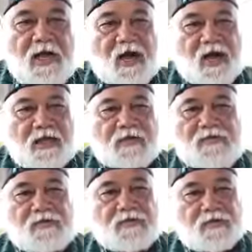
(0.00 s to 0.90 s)

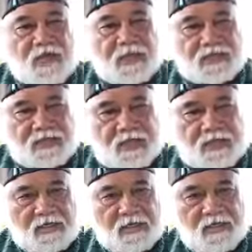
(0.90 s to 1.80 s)
onto a
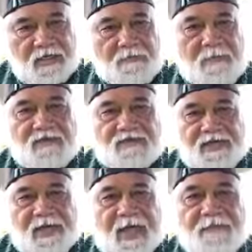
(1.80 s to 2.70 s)
young
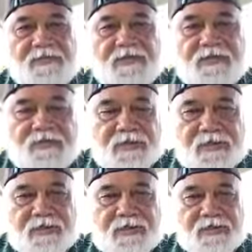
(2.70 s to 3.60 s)
mountain apple
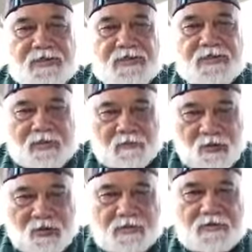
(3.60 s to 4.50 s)
tree that I
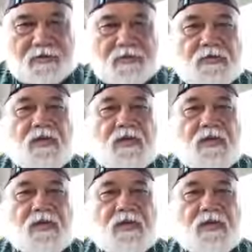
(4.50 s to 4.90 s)
wanted to